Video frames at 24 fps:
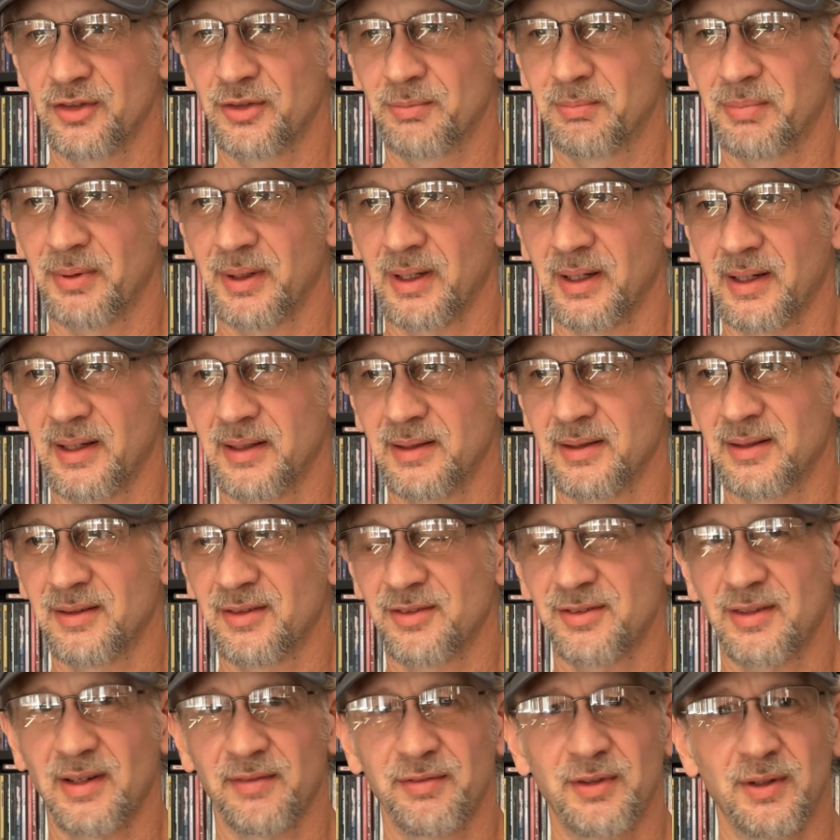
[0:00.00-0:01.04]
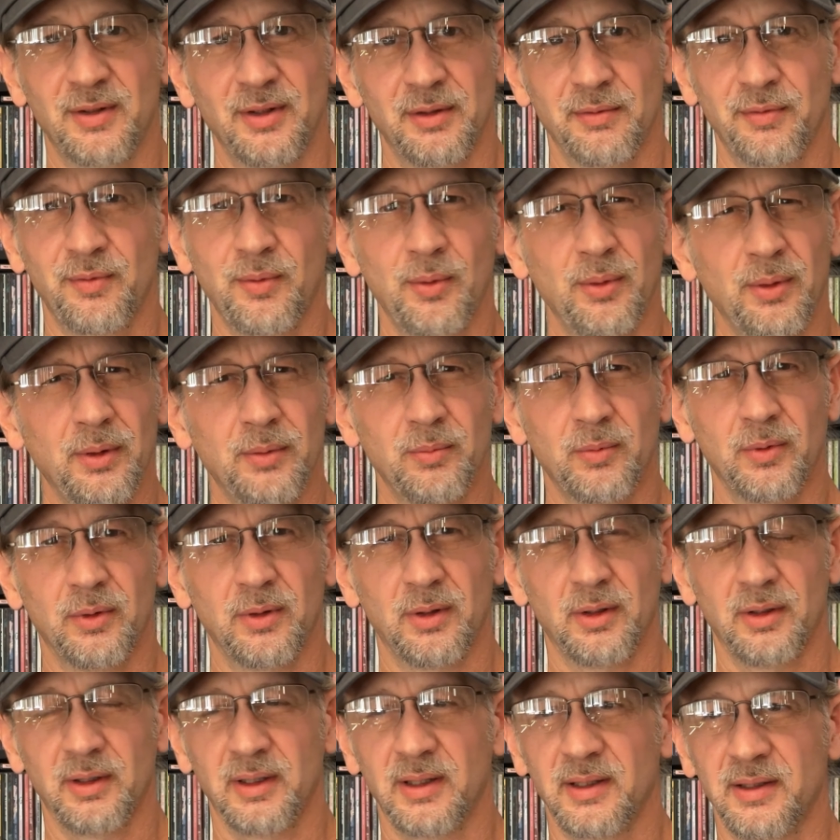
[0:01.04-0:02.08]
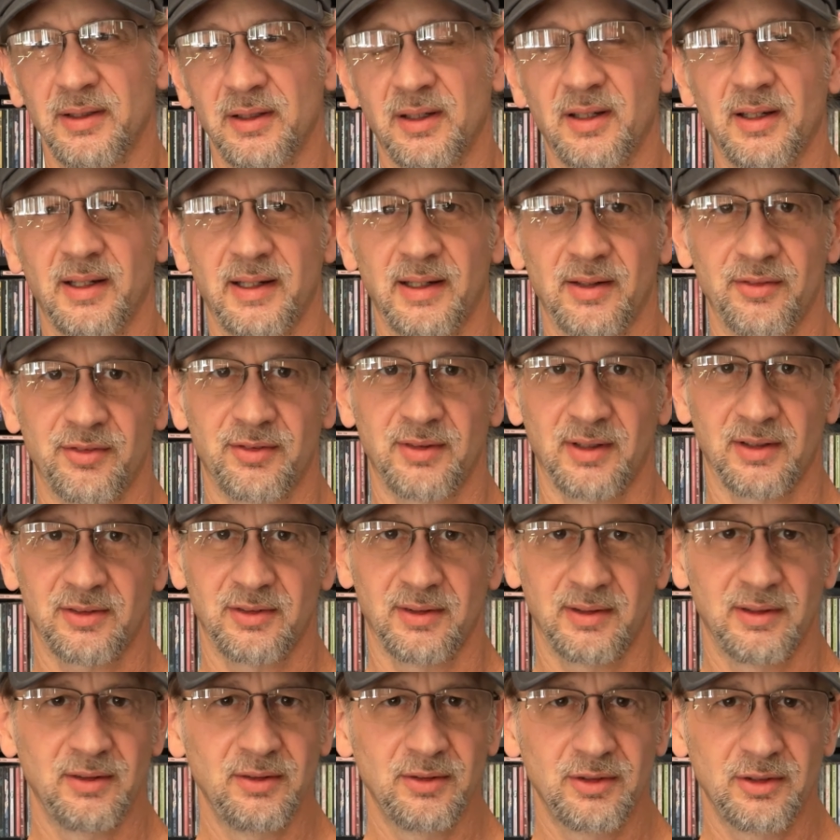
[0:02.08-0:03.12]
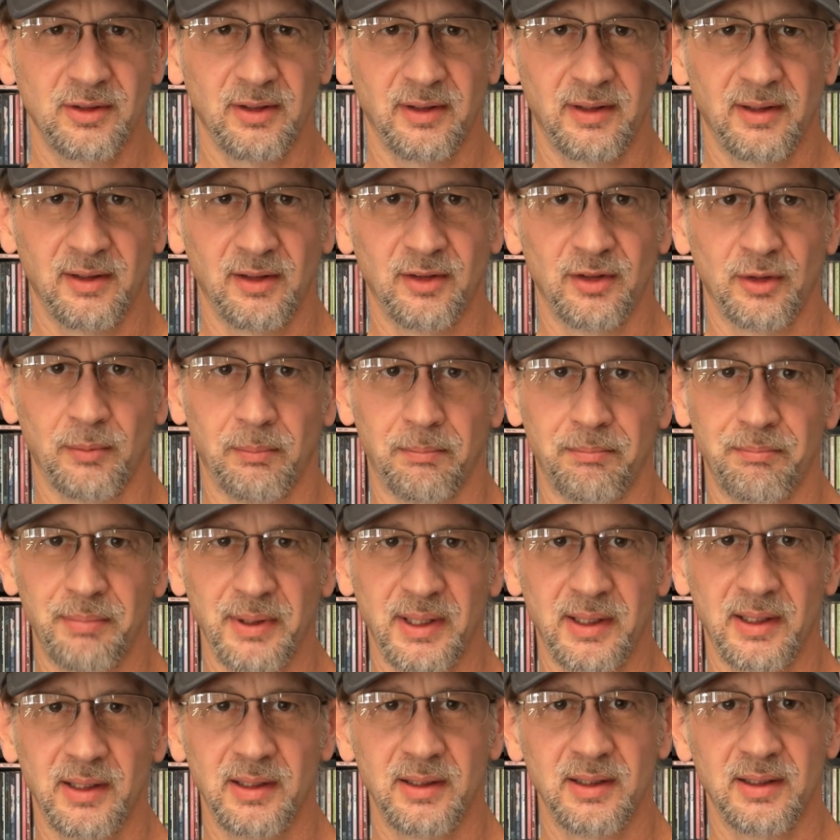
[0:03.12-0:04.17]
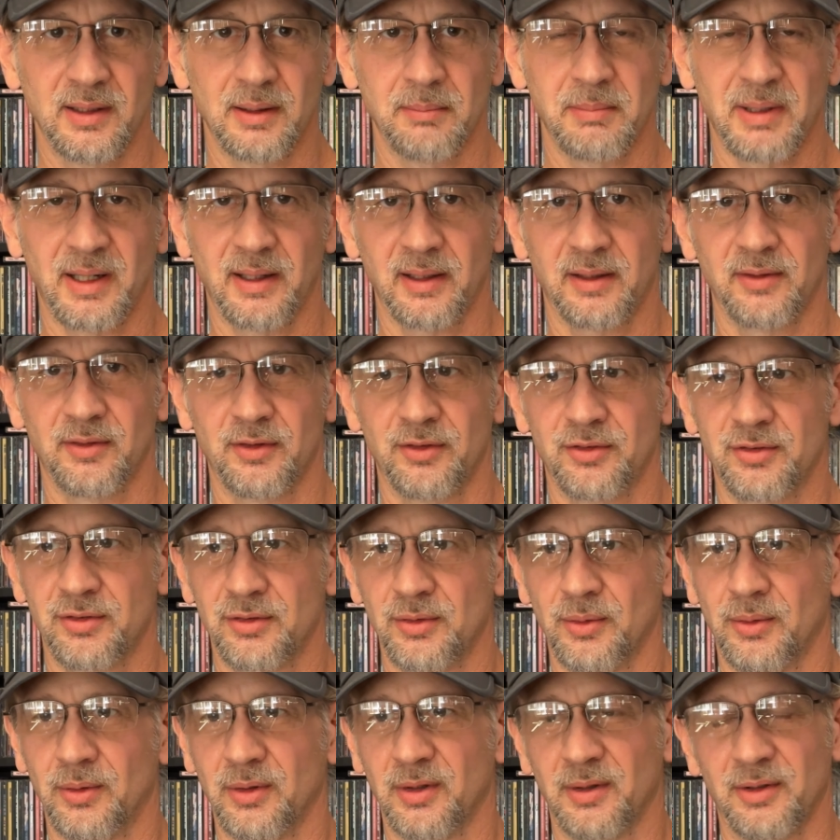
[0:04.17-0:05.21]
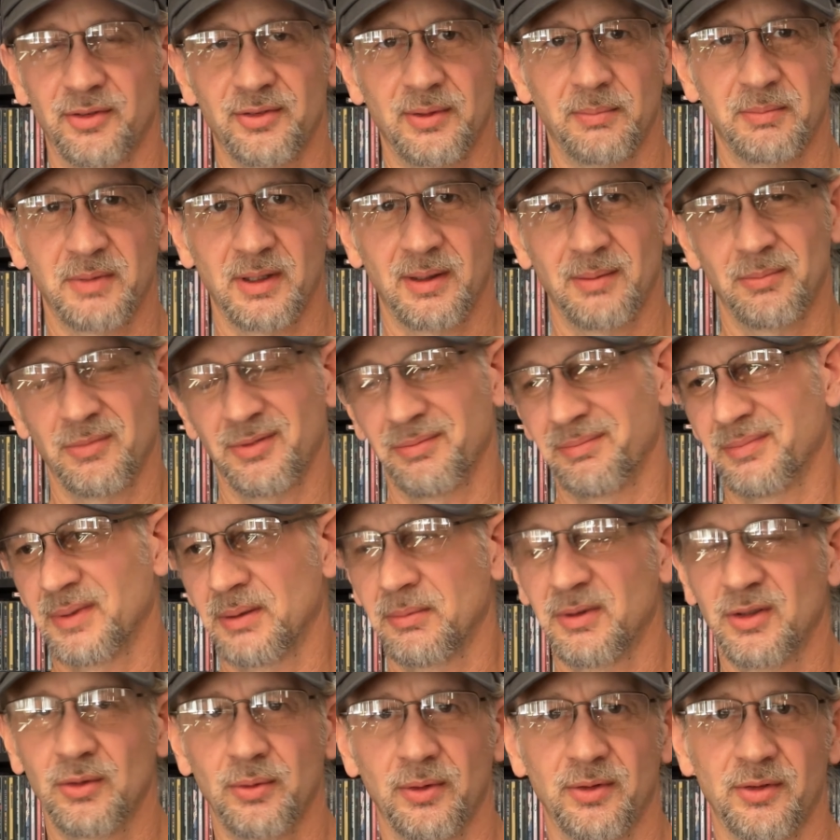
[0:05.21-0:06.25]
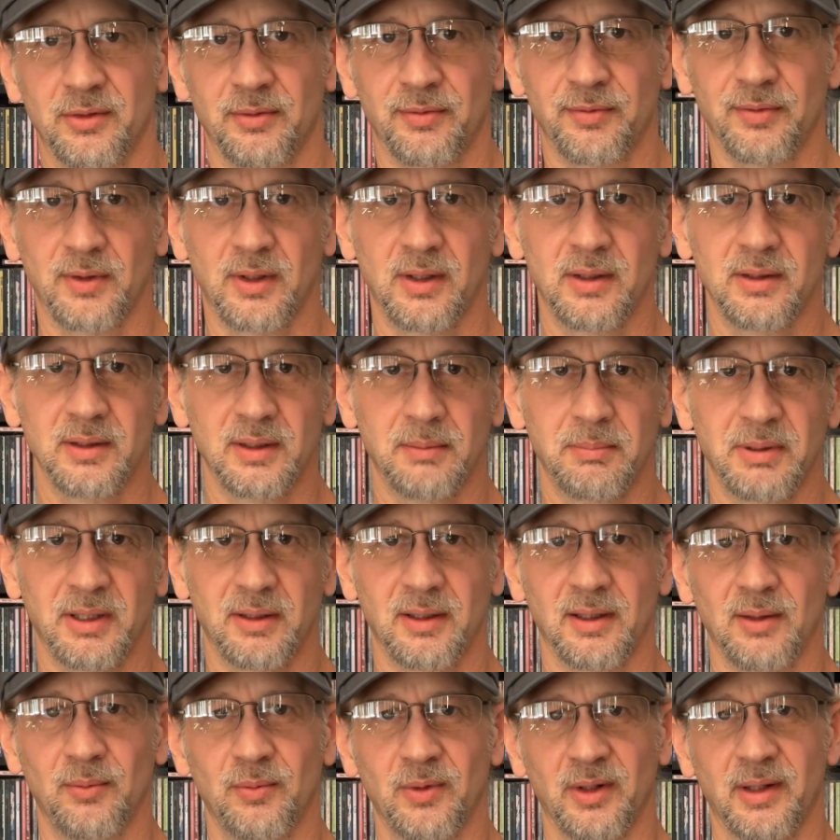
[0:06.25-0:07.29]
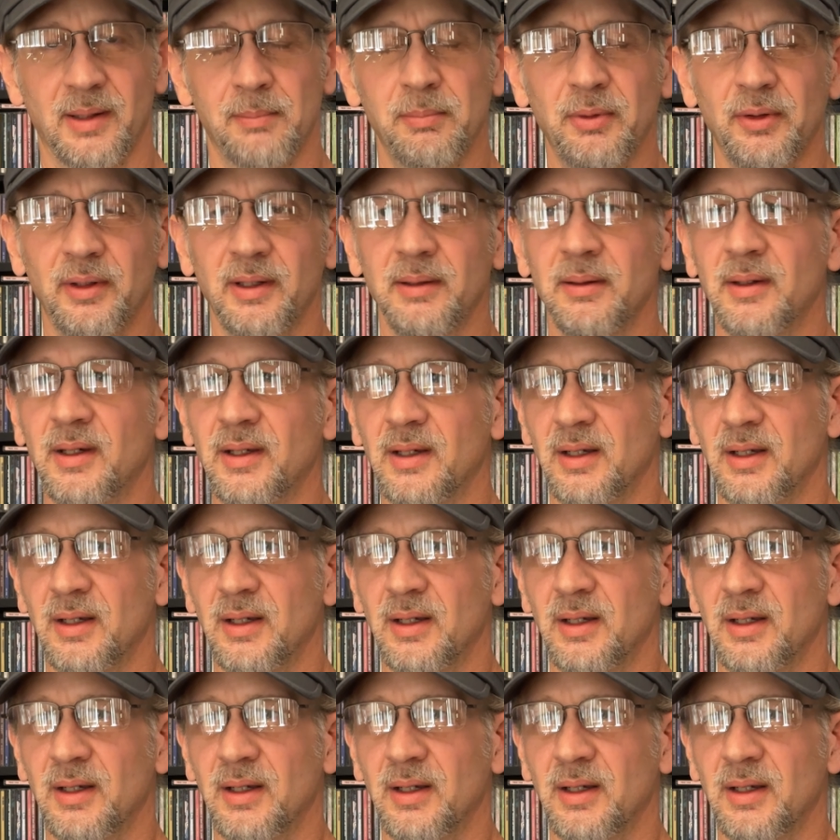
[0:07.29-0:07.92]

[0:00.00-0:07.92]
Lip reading: But the stuff you could afford were in the cutouts section, usually a little bin in the back of the store, sometimes maybe towards the front, depending on where they put it.